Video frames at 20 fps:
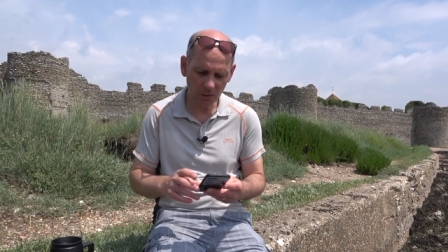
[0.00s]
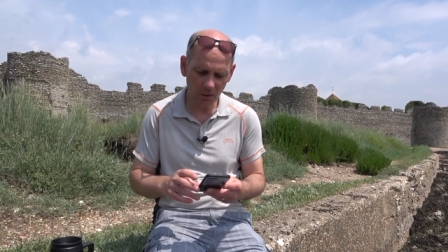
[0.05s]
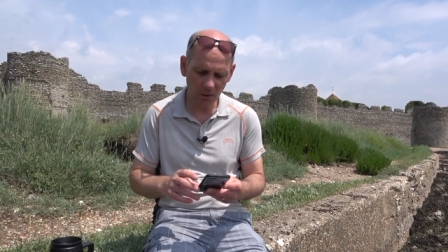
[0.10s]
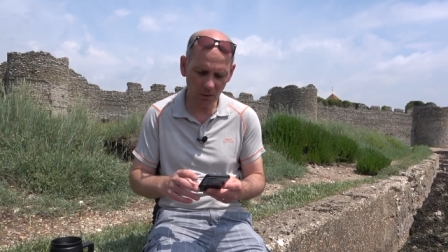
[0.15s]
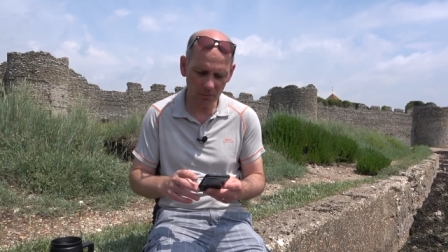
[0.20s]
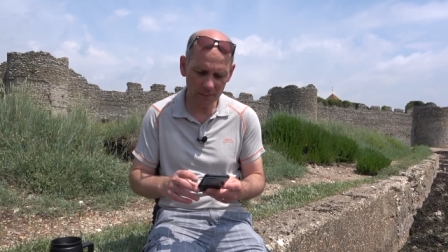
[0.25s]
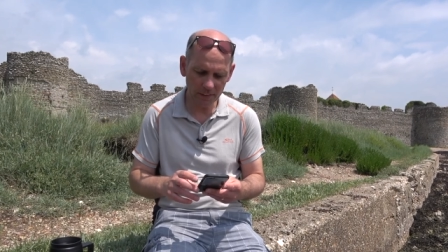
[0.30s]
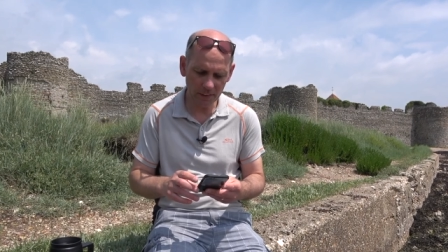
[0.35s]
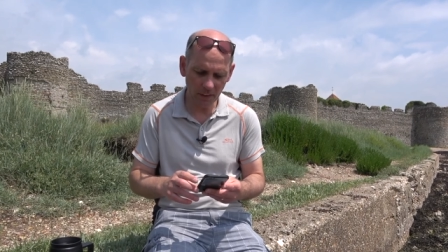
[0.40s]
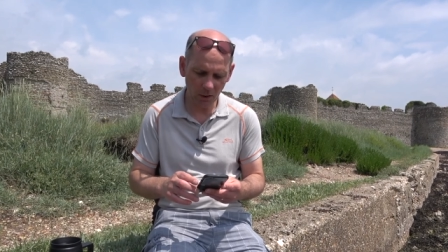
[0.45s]

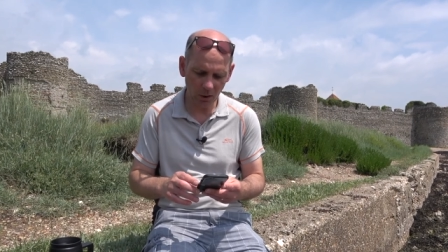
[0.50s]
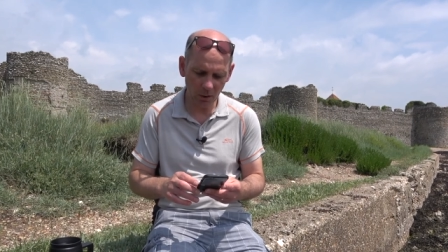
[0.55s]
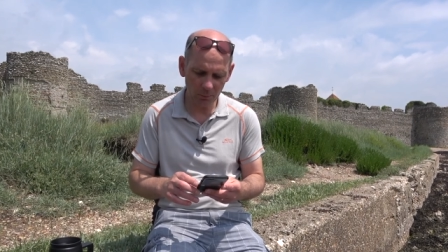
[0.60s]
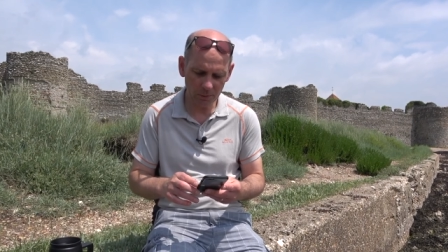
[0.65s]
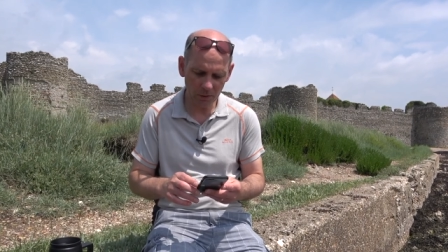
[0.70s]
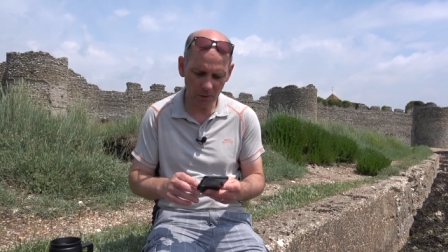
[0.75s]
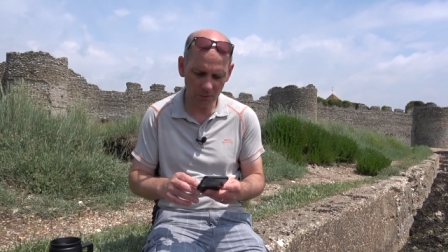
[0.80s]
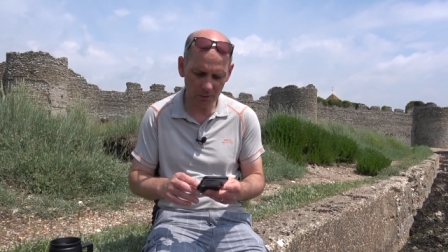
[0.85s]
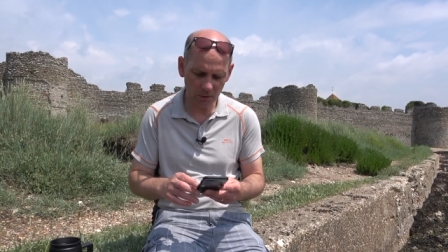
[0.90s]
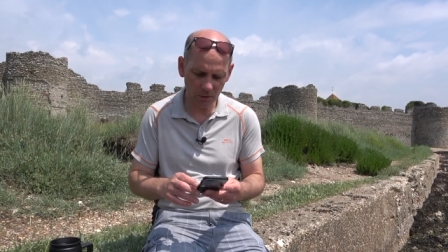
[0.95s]
of the
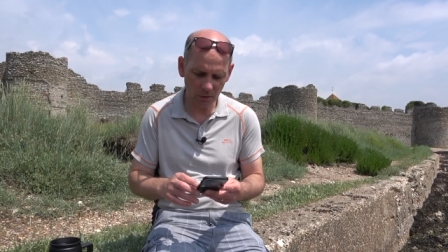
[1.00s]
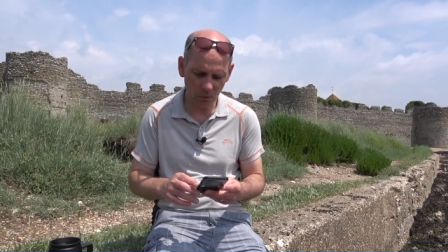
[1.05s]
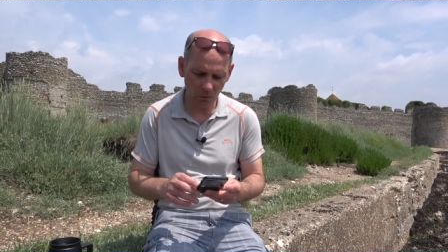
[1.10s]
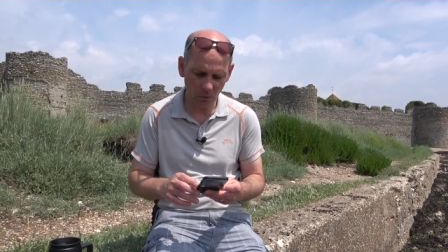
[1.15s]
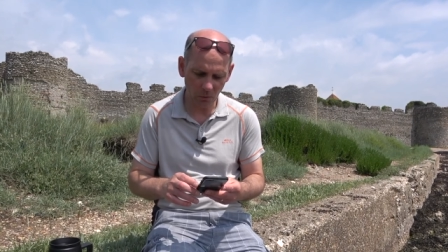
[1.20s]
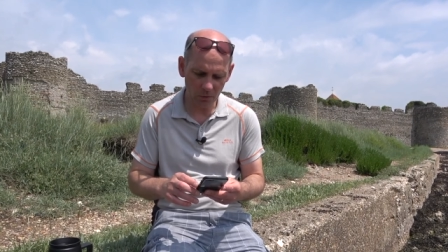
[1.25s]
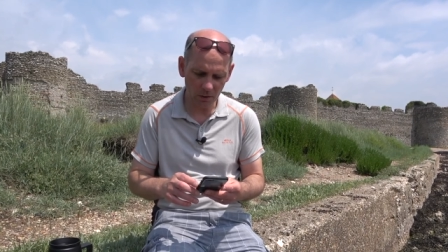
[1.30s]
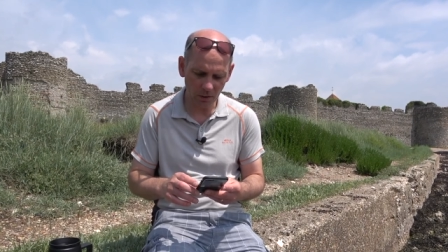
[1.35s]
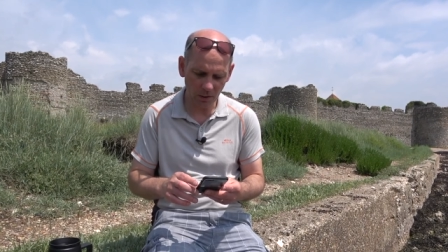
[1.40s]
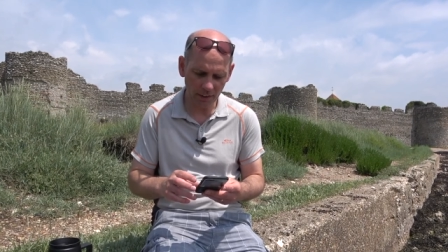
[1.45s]
army of the
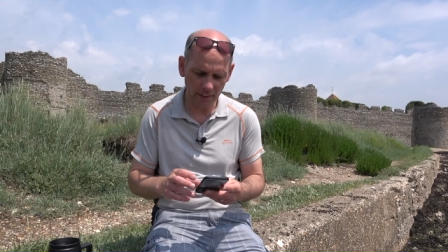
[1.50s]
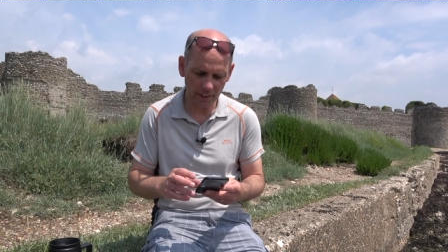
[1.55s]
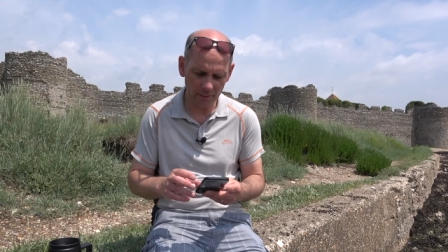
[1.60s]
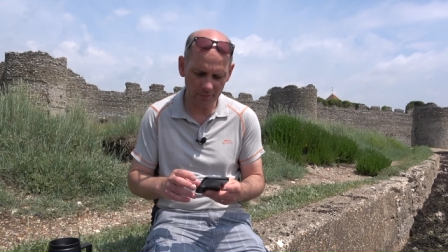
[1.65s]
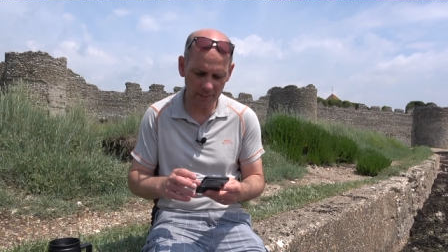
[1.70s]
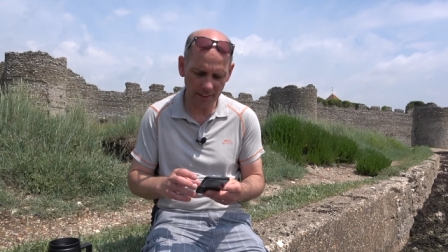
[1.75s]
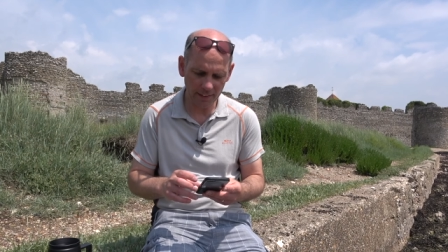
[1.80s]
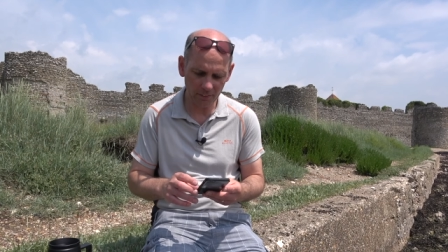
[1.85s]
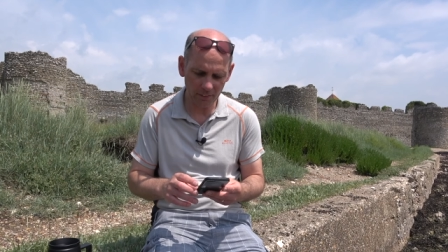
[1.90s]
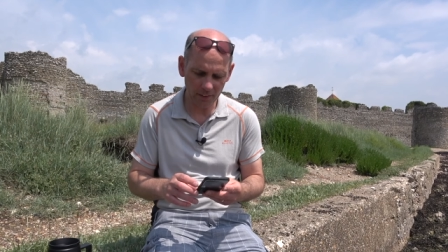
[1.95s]
Lord I have
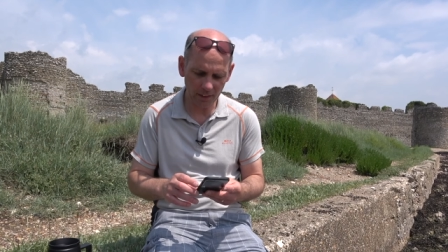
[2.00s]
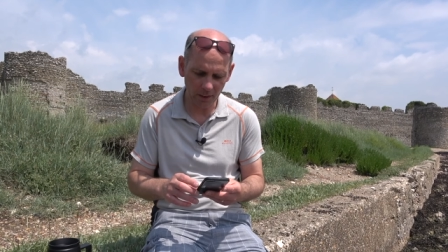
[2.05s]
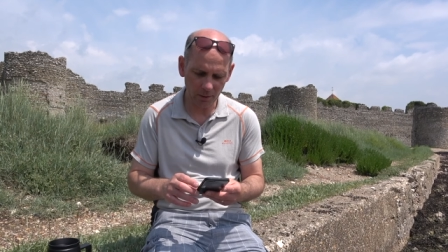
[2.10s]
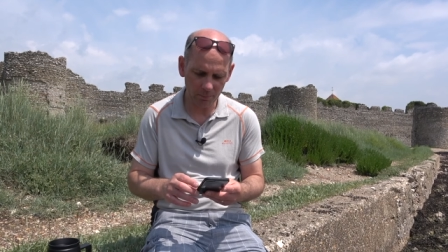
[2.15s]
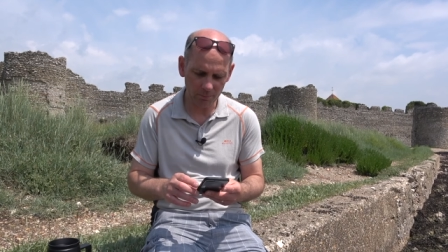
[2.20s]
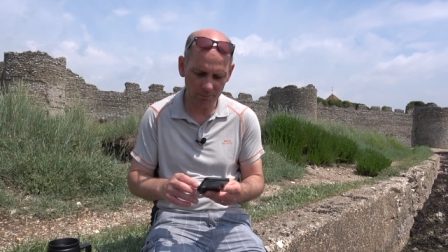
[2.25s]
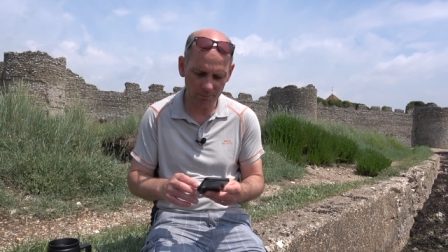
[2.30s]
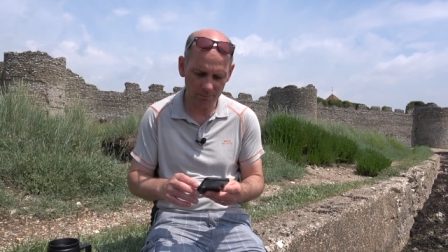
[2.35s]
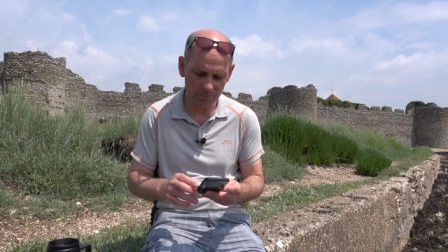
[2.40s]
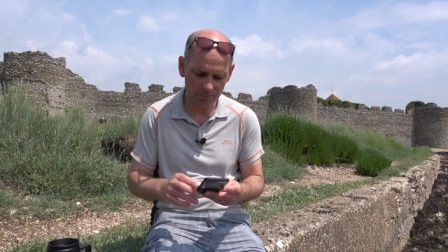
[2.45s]
now
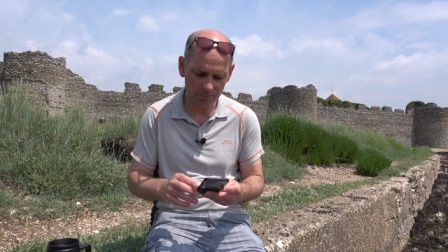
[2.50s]
come.